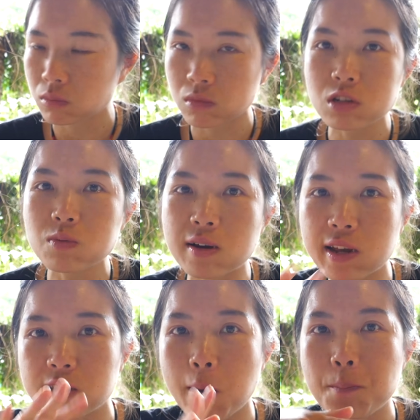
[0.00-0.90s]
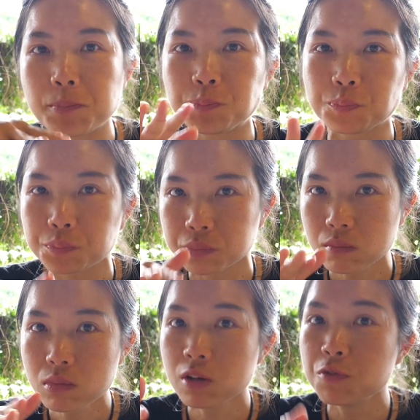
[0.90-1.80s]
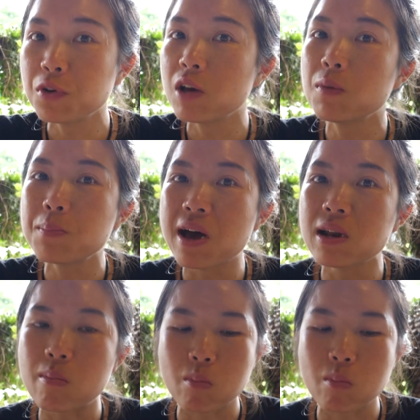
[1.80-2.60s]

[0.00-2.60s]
This one like the flavor balance.